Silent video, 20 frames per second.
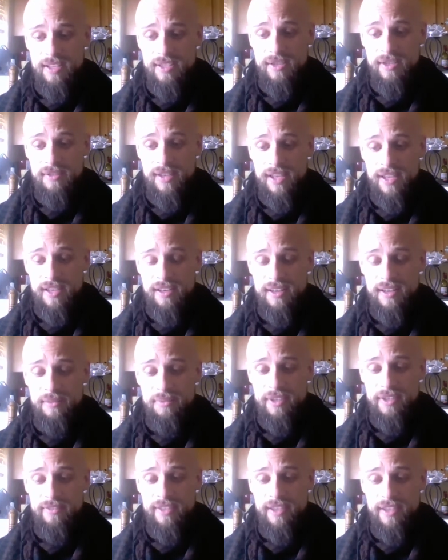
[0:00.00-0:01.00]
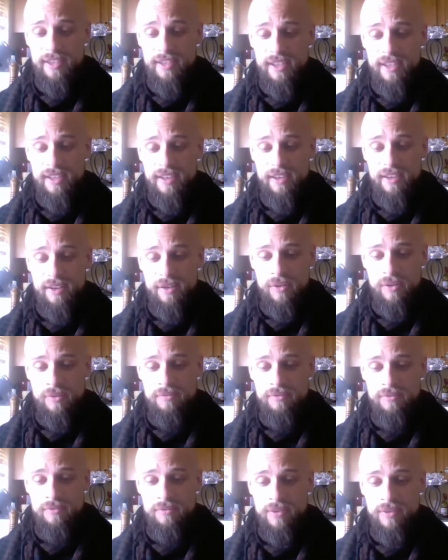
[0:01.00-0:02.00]
so he ended up living in a
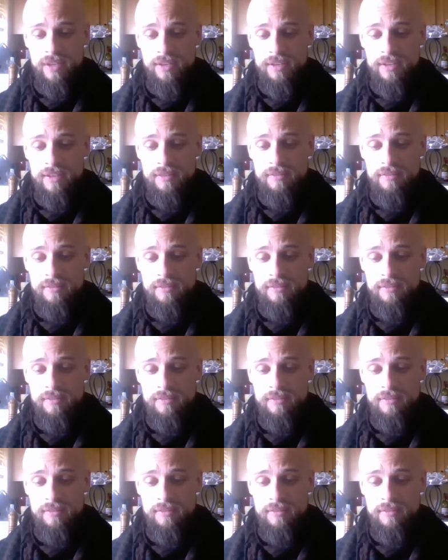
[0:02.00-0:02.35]
home with